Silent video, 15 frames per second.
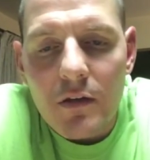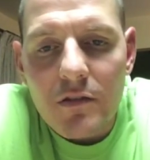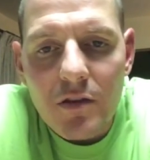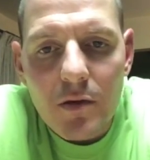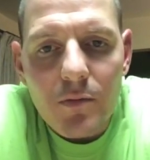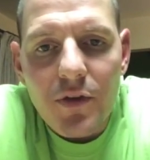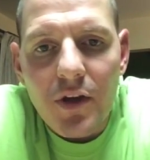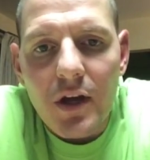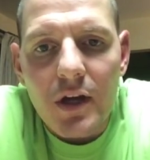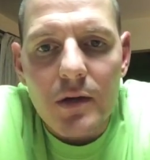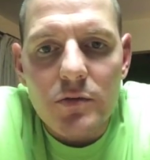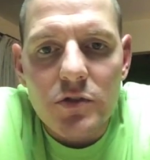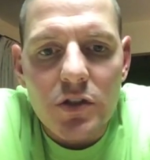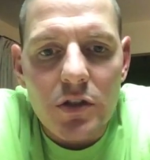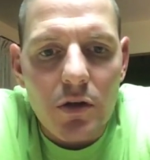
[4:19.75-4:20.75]

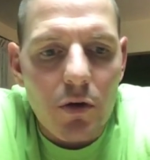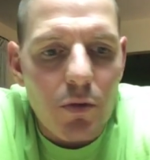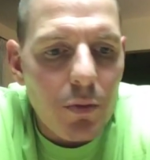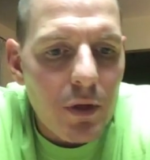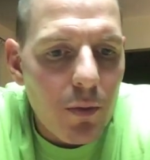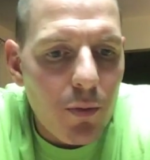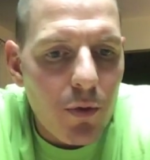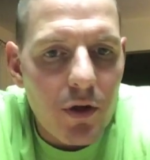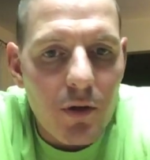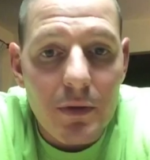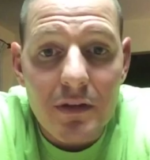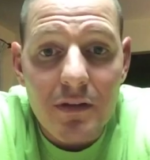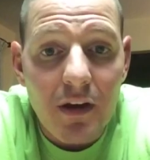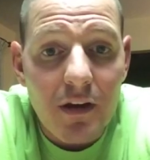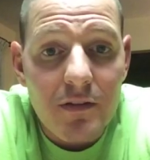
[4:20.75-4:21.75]
Sometimes, you know, people could
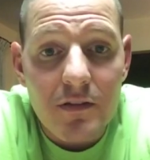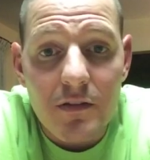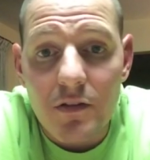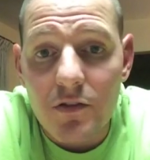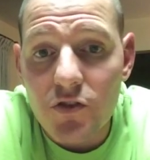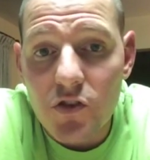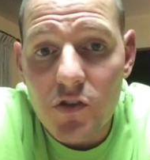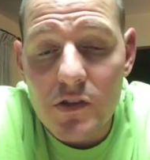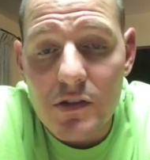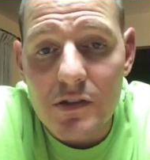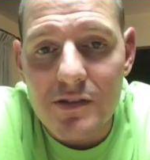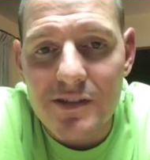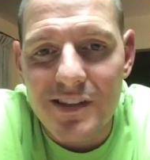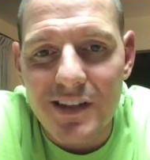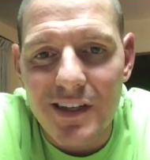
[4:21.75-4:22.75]
be testing us just
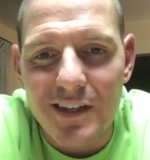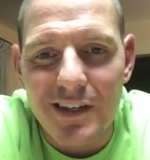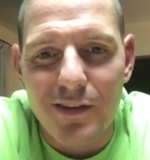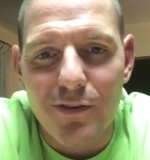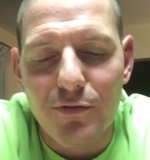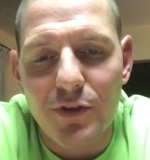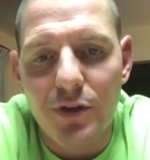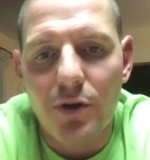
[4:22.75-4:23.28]
to see if,